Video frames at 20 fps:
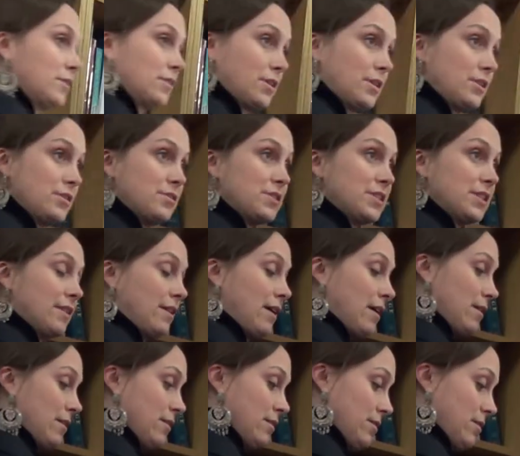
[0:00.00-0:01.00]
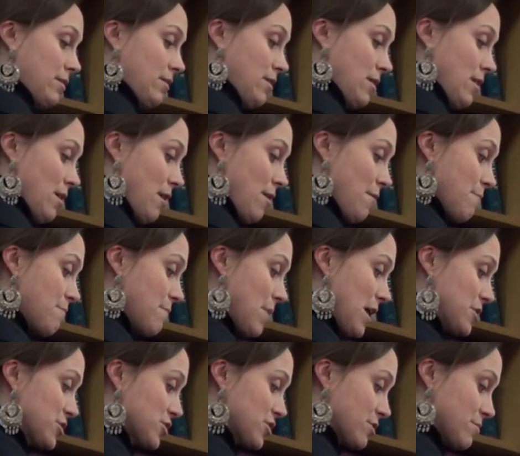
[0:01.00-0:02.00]
can you see that?
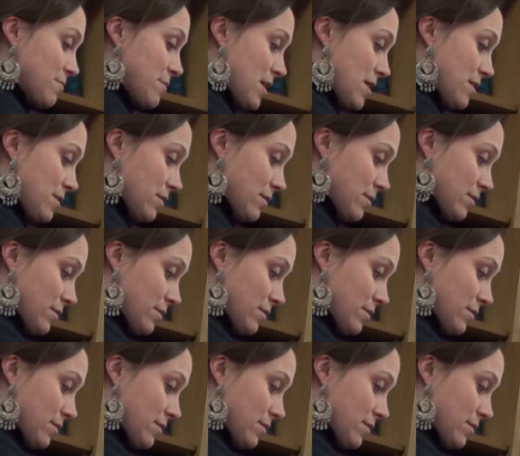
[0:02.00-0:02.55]
Measurement.